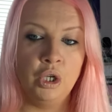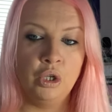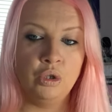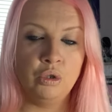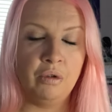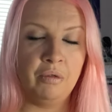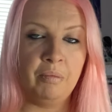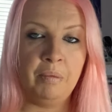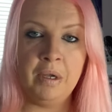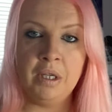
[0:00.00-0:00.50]

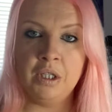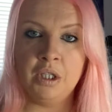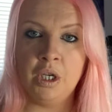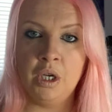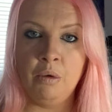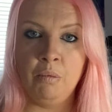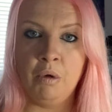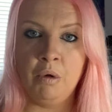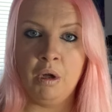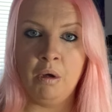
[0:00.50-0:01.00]
So I've picked
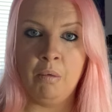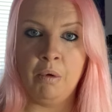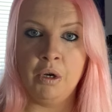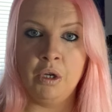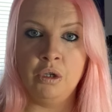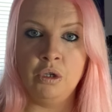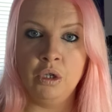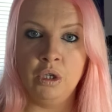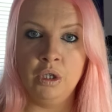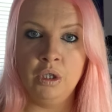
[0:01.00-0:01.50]
out what I want
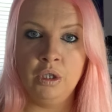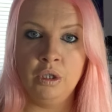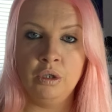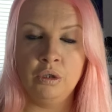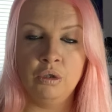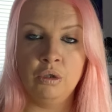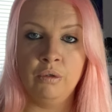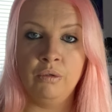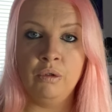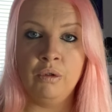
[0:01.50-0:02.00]
to do.
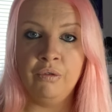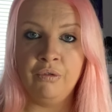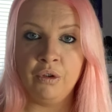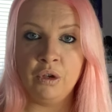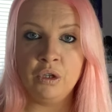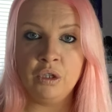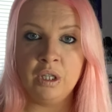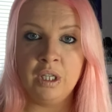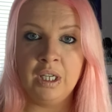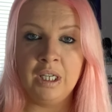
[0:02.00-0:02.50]
So the
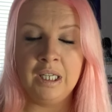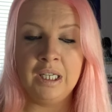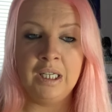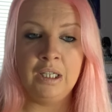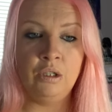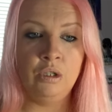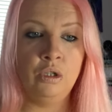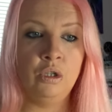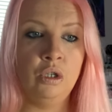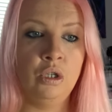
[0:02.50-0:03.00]
first thing you
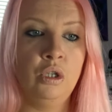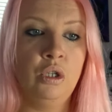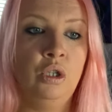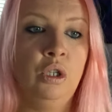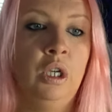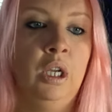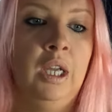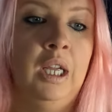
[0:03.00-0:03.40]
need to do